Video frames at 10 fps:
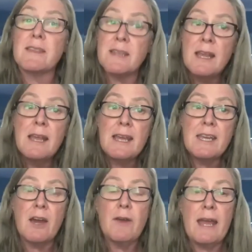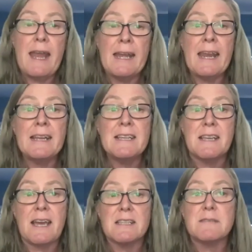And, and Ellie
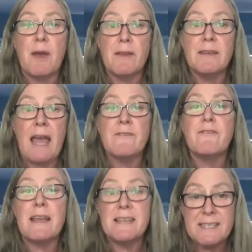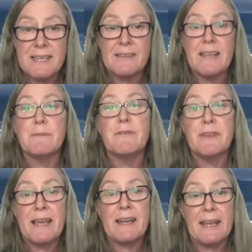kind of gave a fantastic example of
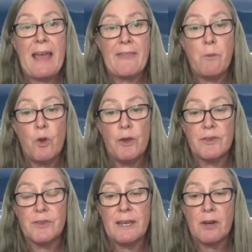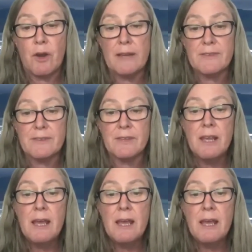exactly how that works in a crisis.